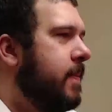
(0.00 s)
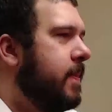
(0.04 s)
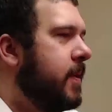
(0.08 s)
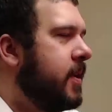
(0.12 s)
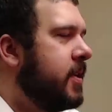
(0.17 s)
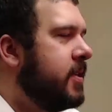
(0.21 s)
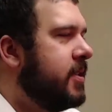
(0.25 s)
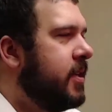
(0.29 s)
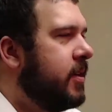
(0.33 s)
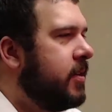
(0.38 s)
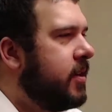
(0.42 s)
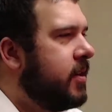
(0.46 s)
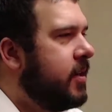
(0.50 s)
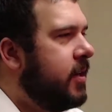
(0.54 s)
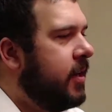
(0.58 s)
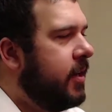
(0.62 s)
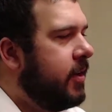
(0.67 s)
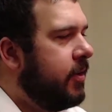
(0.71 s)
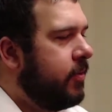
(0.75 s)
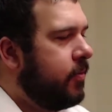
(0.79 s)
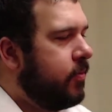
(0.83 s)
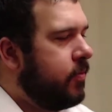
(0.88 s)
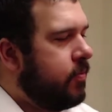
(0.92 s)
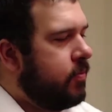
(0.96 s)
because that kind
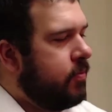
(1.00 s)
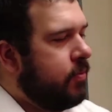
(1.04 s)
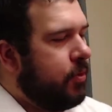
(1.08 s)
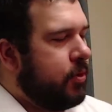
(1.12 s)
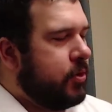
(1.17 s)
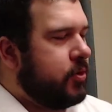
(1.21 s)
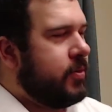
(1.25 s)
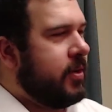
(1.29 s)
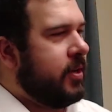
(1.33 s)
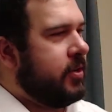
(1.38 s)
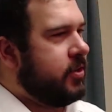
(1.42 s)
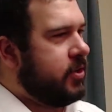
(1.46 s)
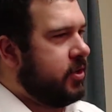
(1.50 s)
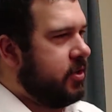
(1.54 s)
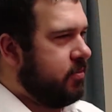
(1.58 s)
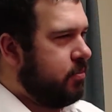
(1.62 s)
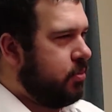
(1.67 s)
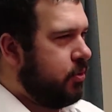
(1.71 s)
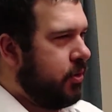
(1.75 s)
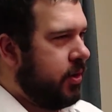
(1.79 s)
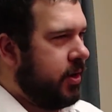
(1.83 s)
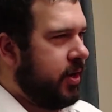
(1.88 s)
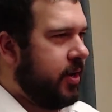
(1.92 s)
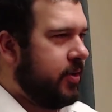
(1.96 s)
of rolls around to the
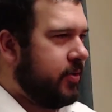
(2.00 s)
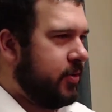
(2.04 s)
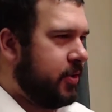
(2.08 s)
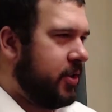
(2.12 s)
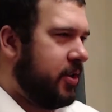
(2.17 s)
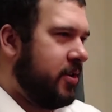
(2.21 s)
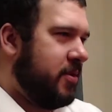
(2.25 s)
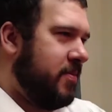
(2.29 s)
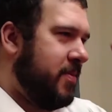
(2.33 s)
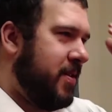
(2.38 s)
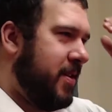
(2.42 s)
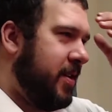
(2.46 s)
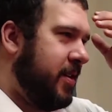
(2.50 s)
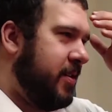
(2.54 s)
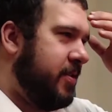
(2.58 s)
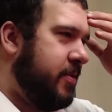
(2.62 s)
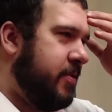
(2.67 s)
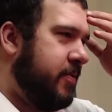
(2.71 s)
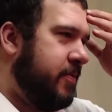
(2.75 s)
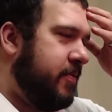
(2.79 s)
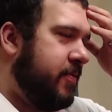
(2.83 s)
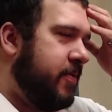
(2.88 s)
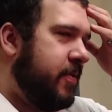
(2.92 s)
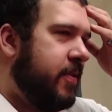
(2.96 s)
point I was going to make
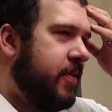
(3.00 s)
of